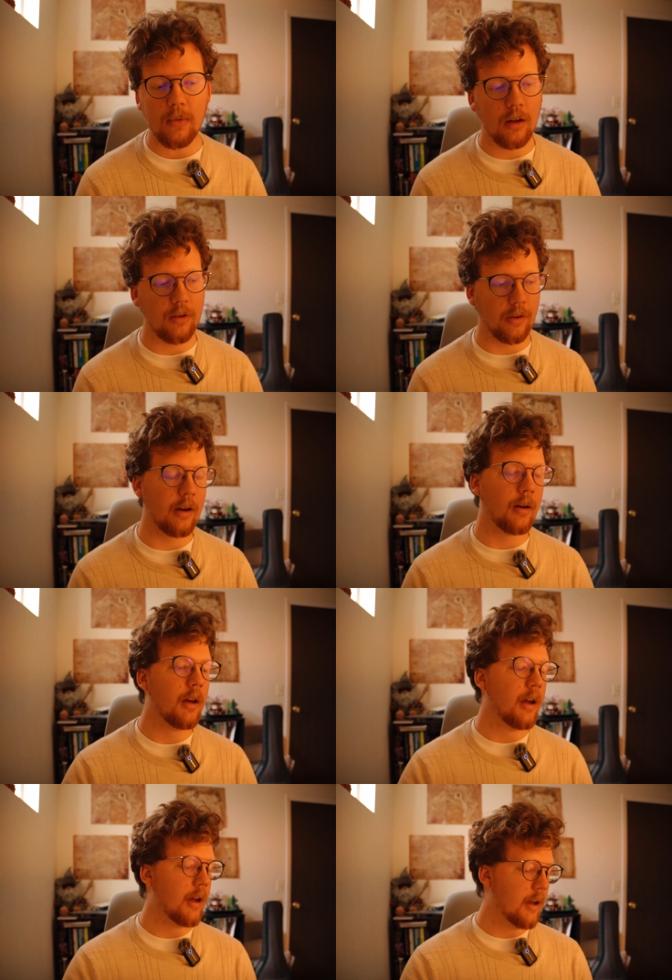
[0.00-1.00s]
So then
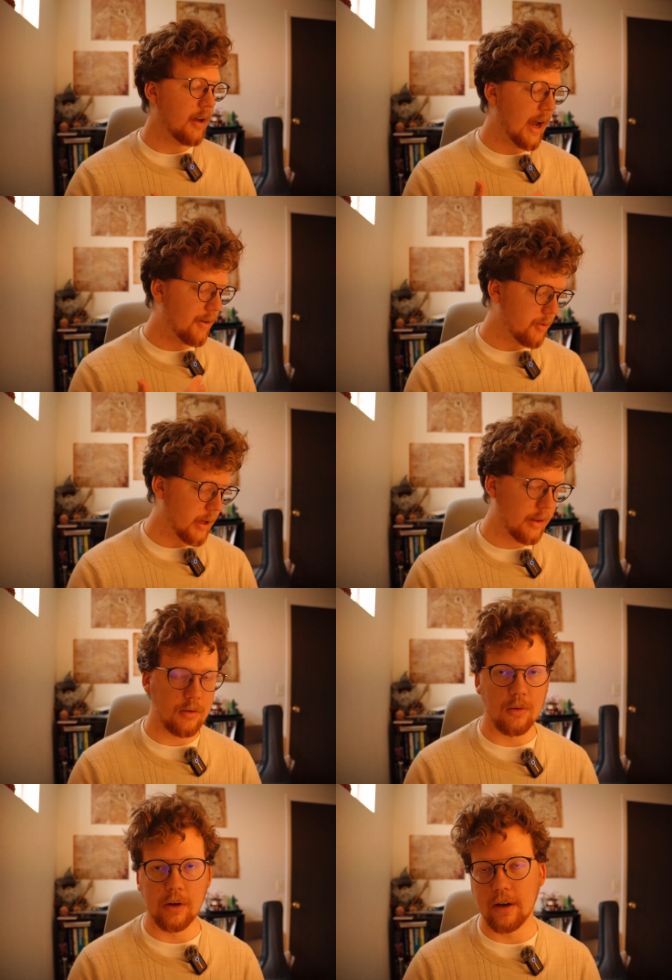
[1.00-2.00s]
after that, the
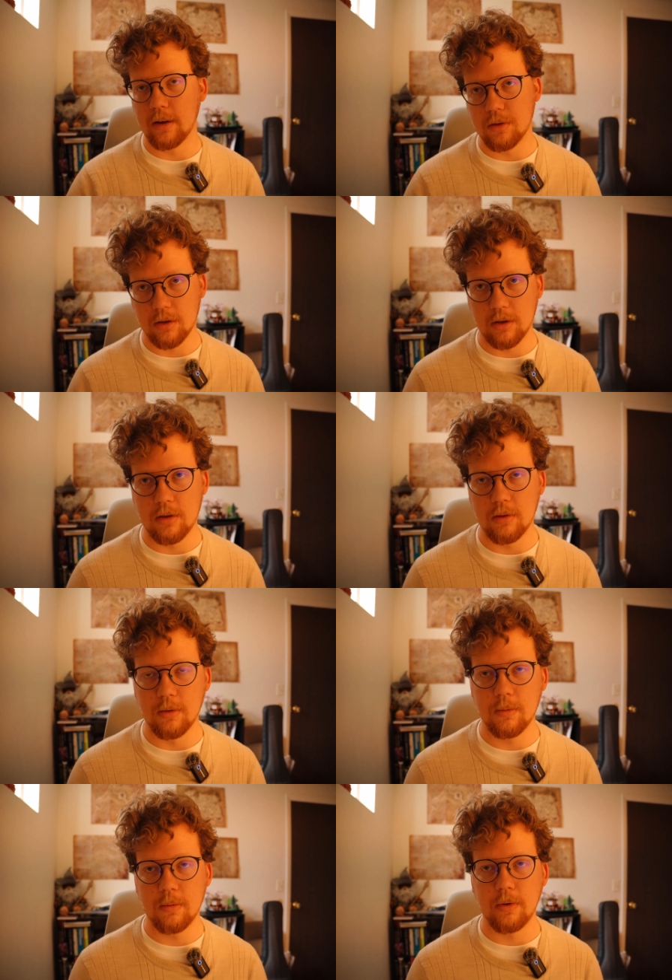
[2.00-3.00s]
story kind of goes on
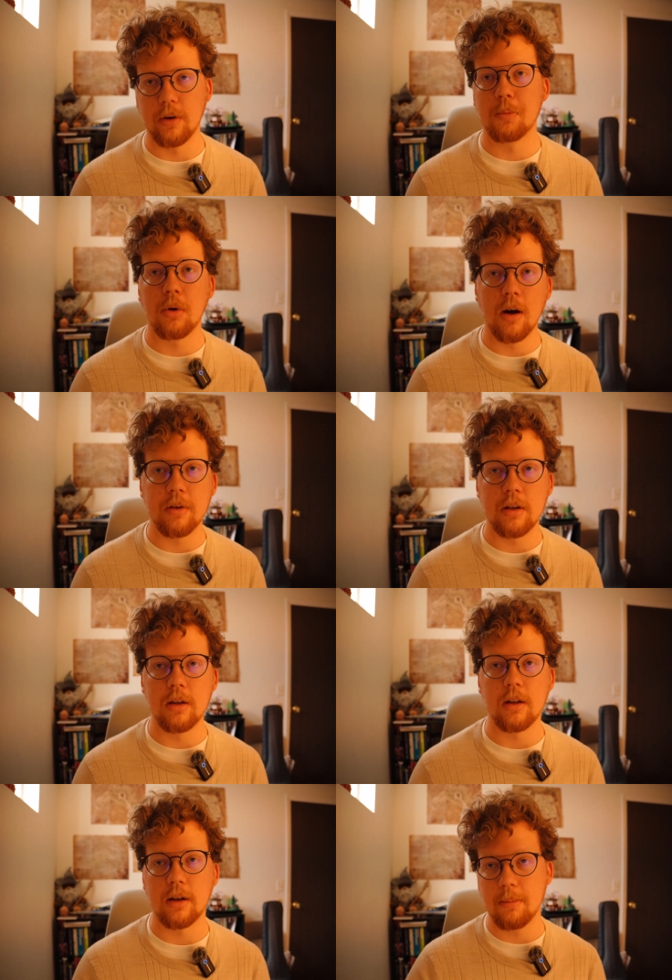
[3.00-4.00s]
to various
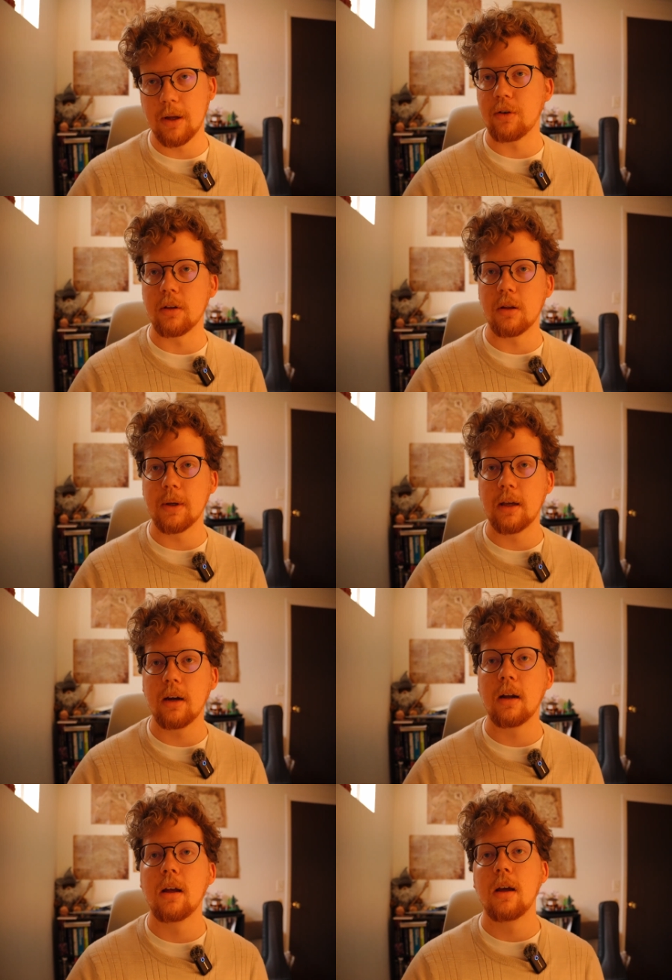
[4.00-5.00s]
prophecies, like I mentioned at the
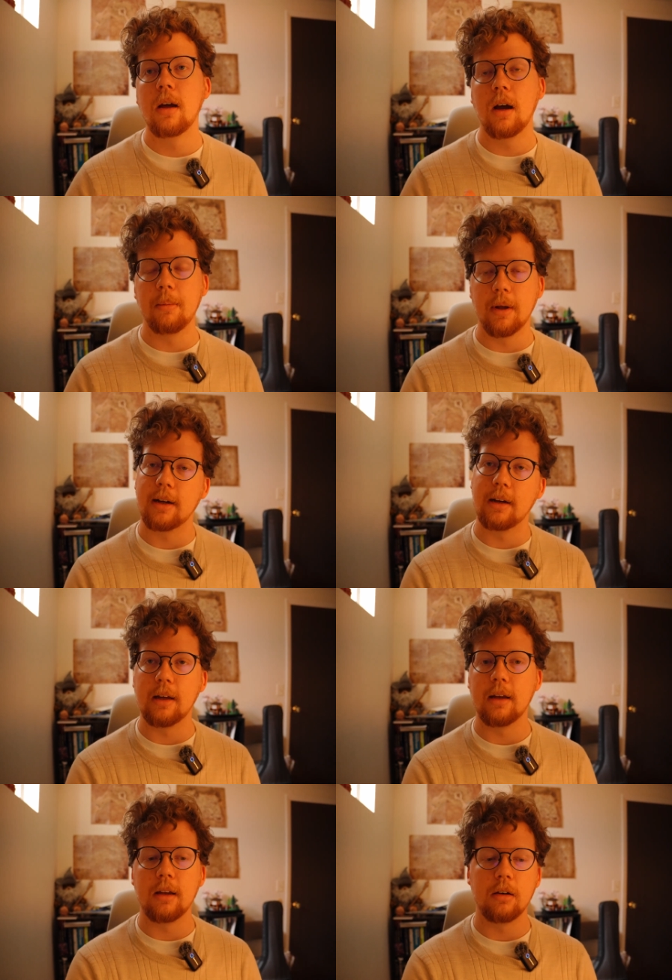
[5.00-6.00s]
beginning. I'm not going
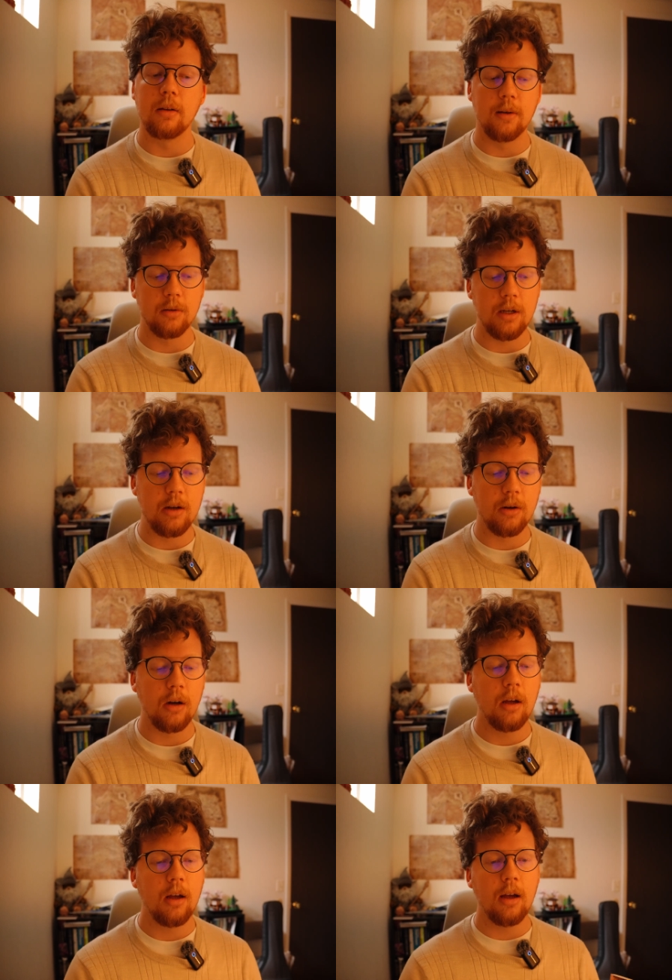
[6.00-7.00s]
to get into those
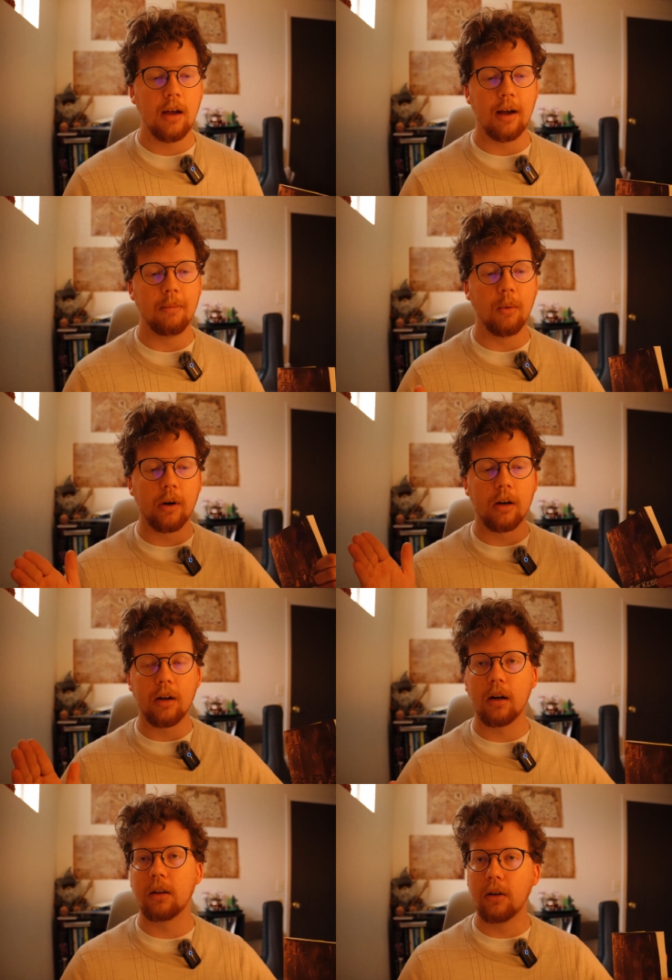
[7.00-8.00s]
here, but we're going to
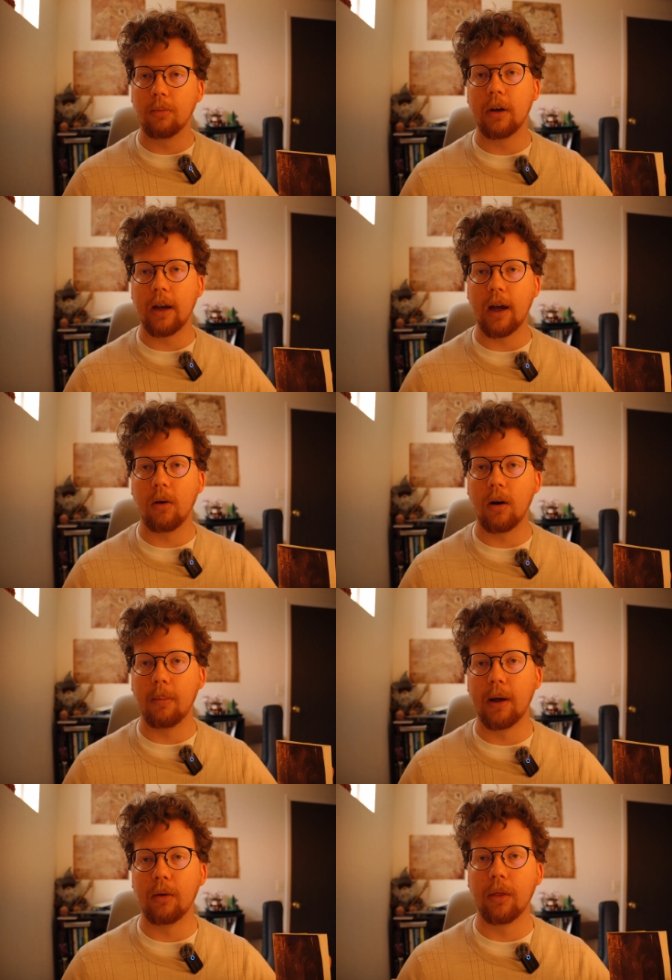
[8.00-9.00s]
talk a little bit now
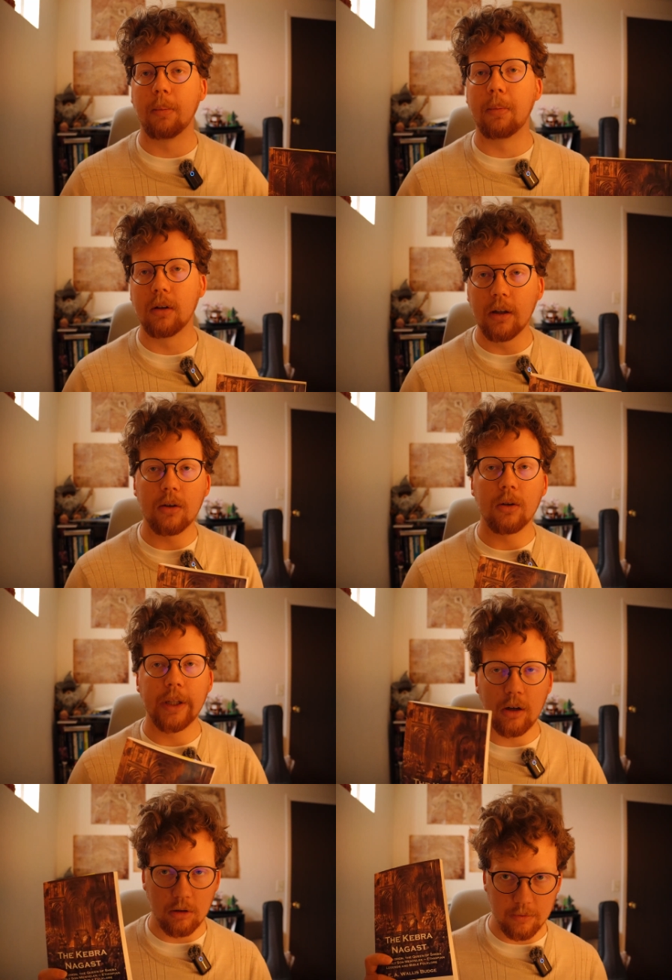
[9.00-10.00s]
about the political
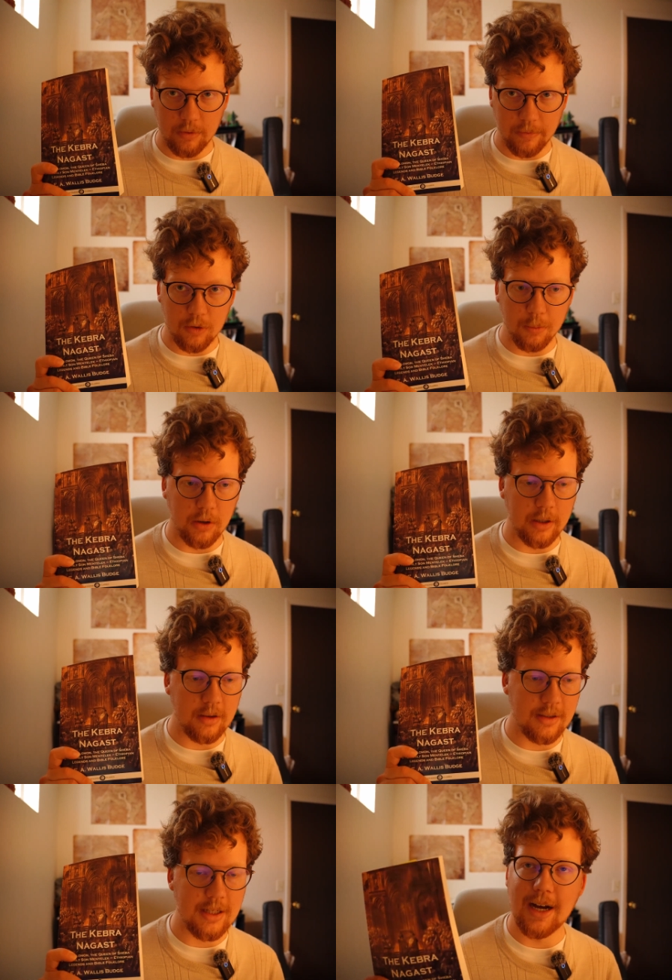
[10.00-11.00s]
narratives of this book
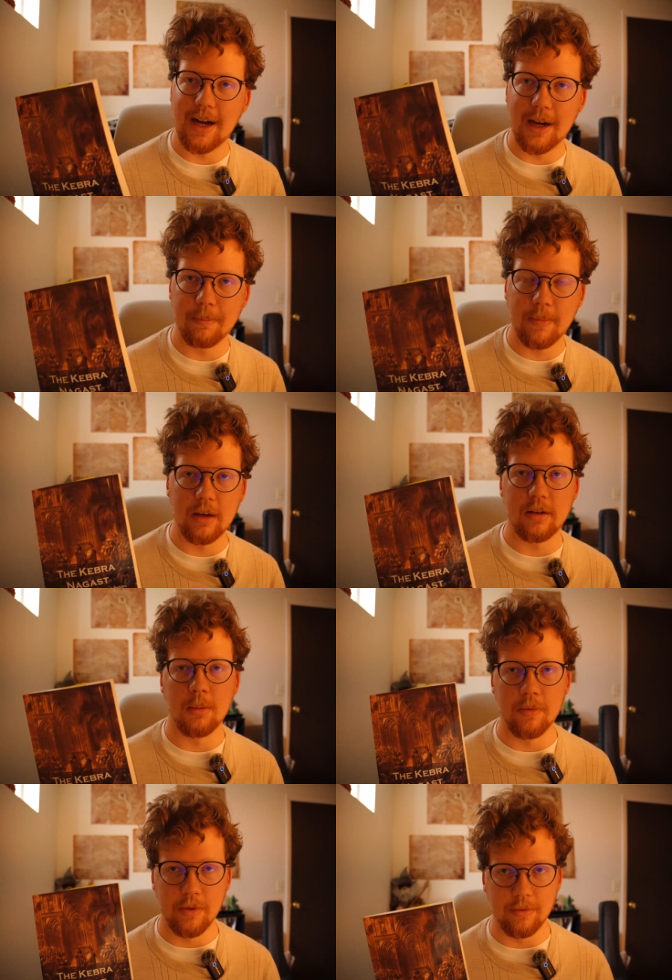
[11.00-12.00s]
at the time and
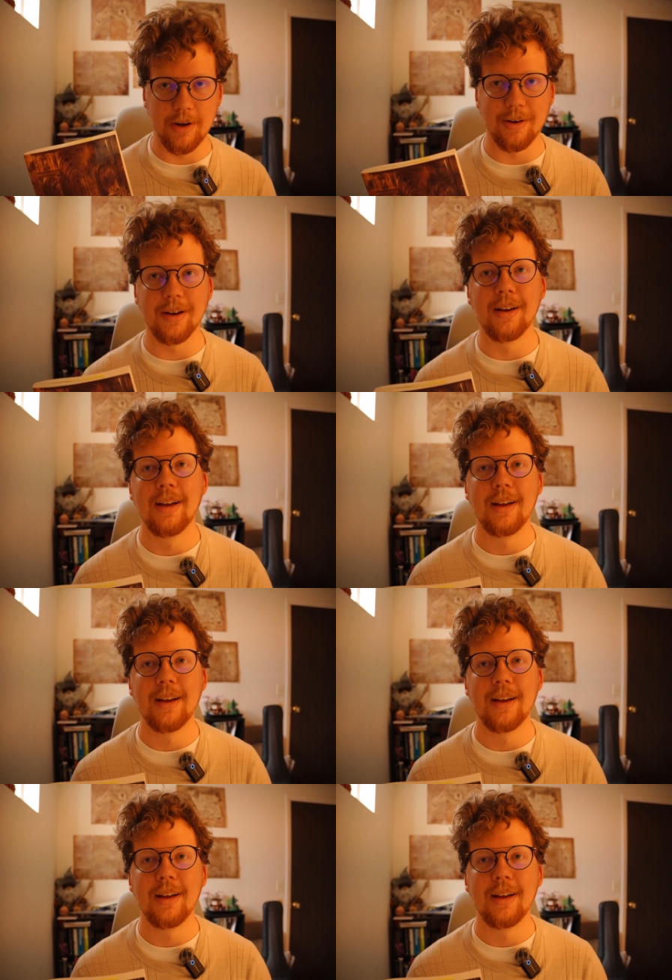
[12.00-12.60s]
some of the very